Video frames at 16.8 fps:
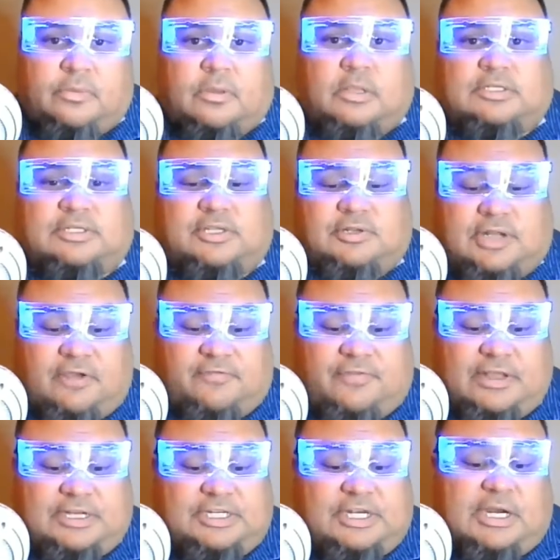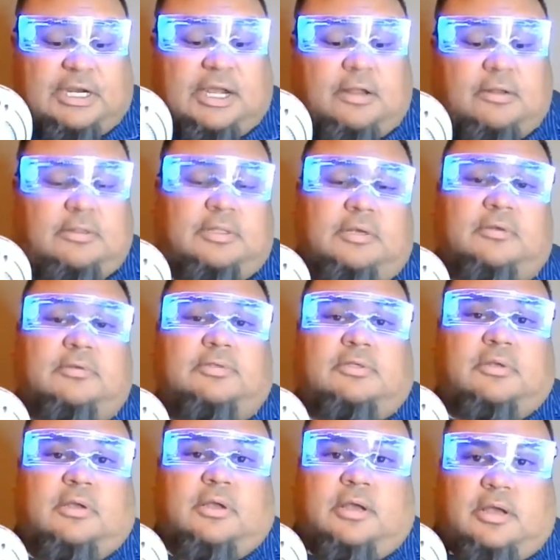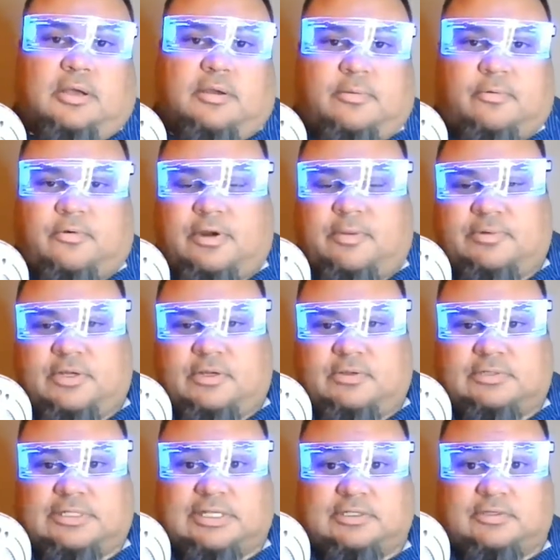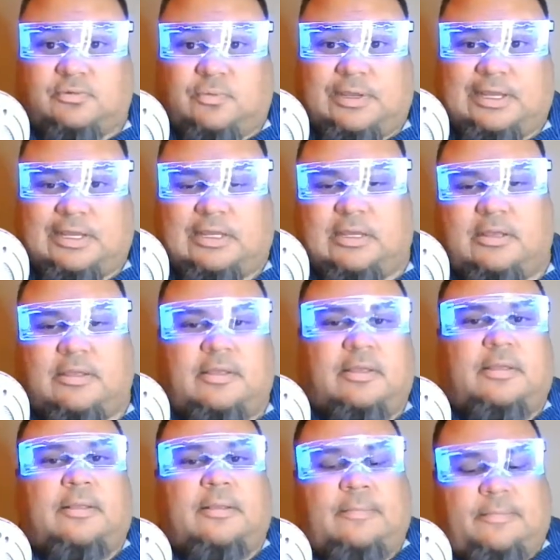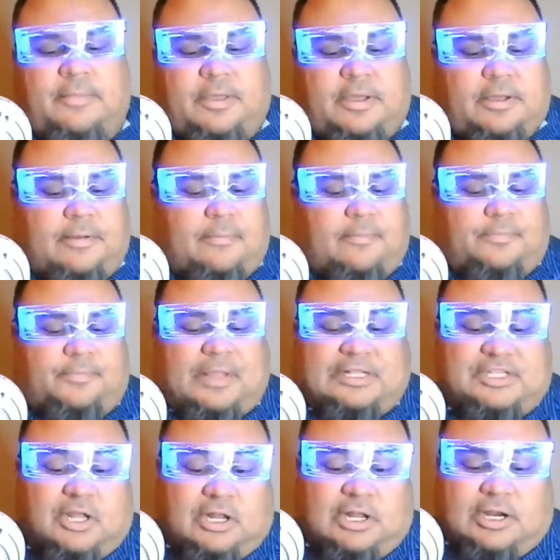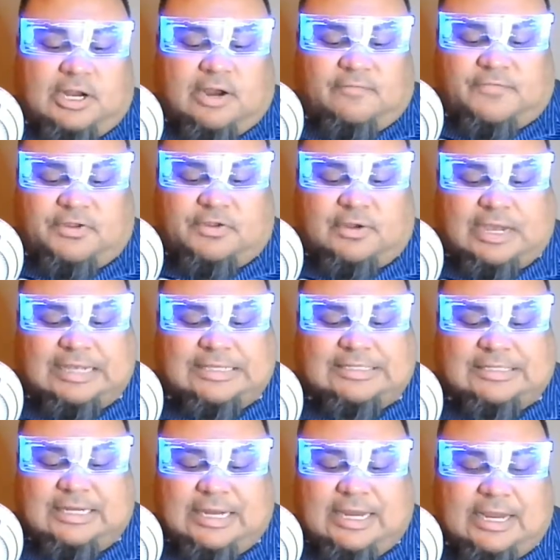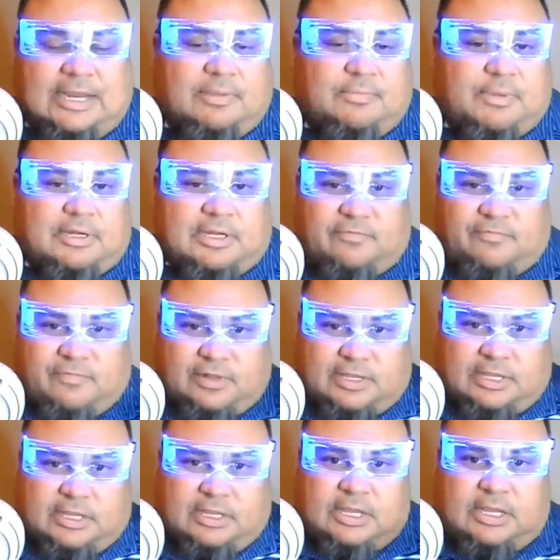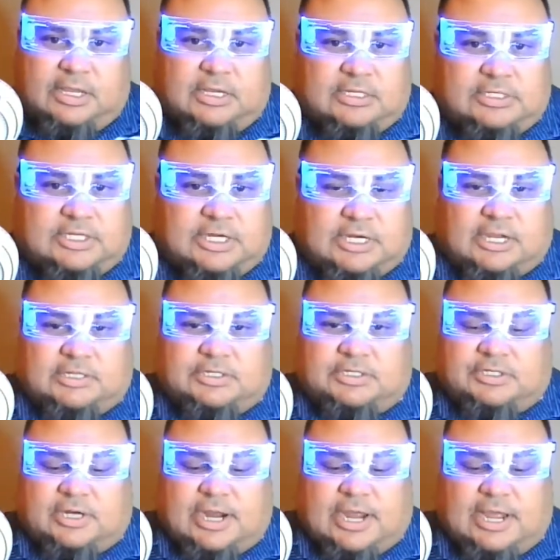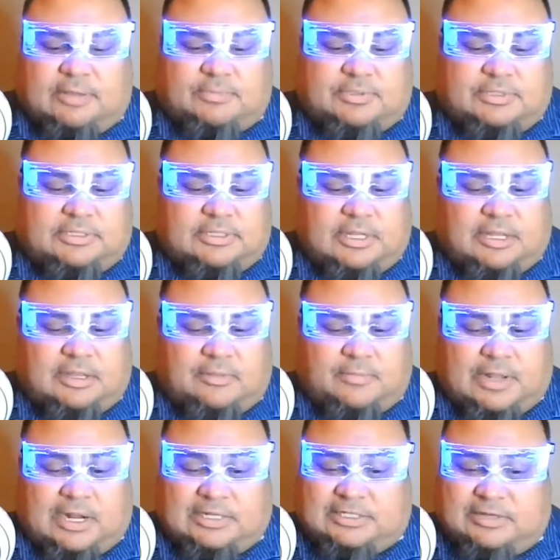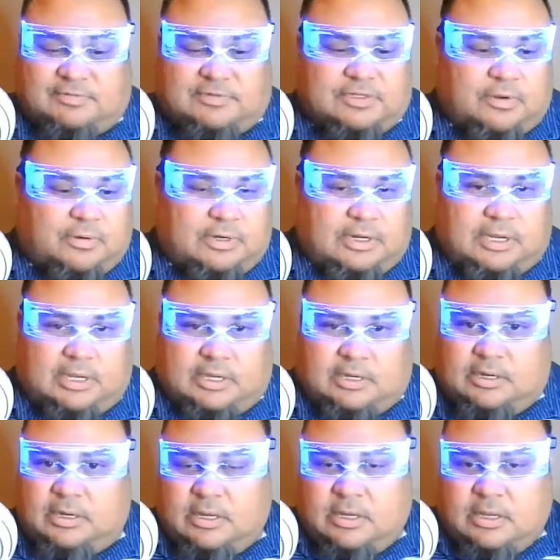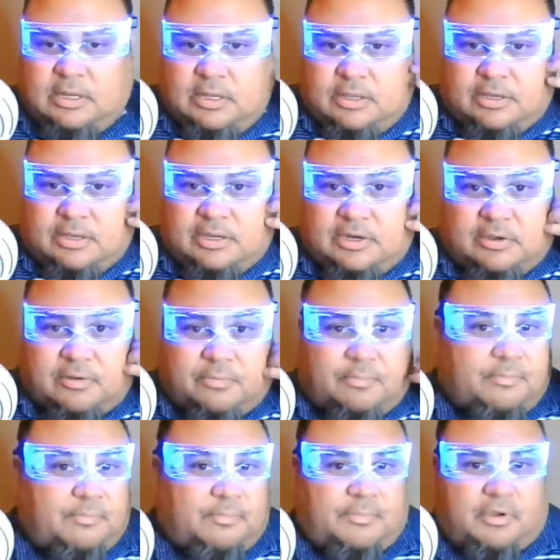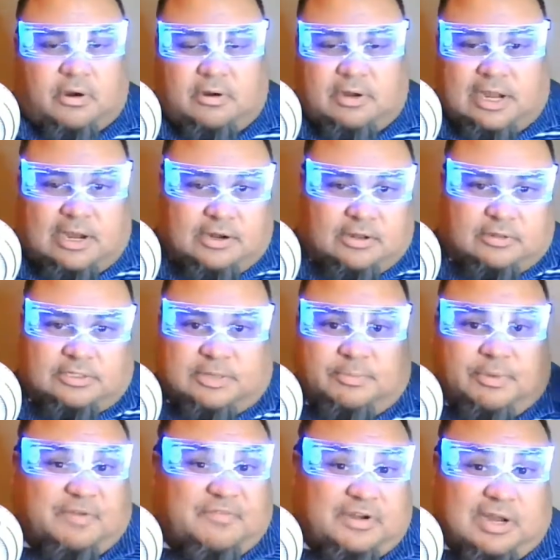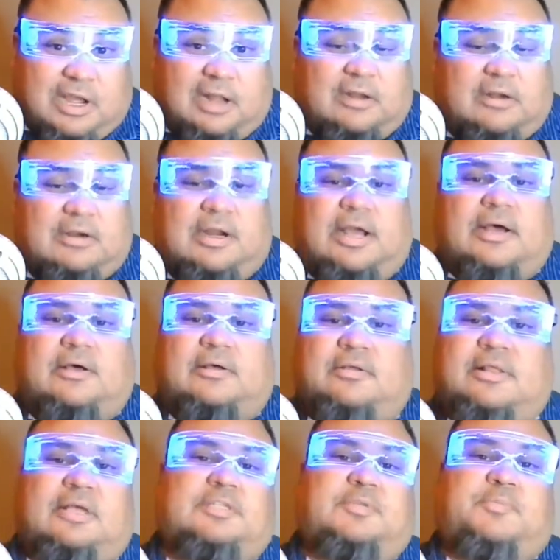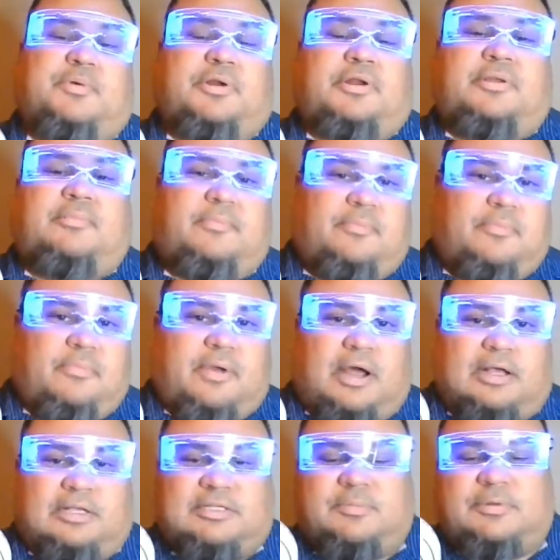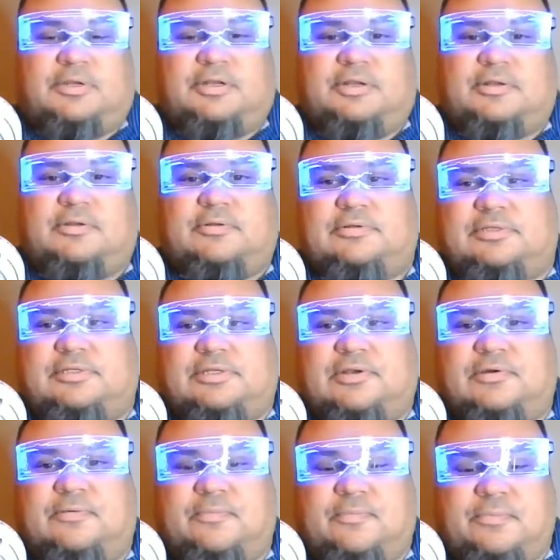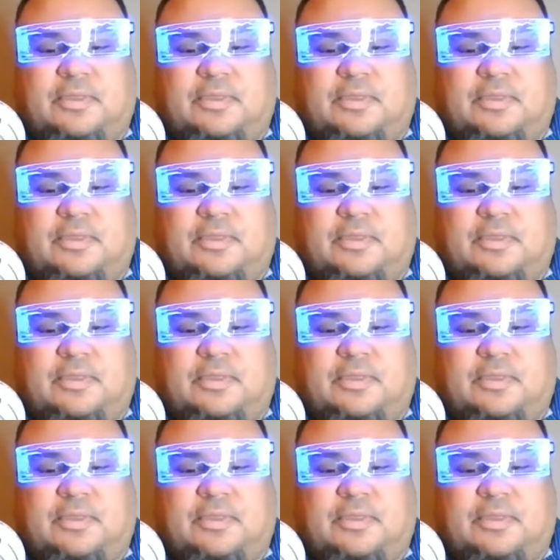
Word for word: So definitely check out those uh, cryptos this week. Um, that's all I got for you guys today, but definitely check out your apps. Um, a lot of stuff's going on. You know, Cardano is above a dollar now. That's pretty awesome good news. So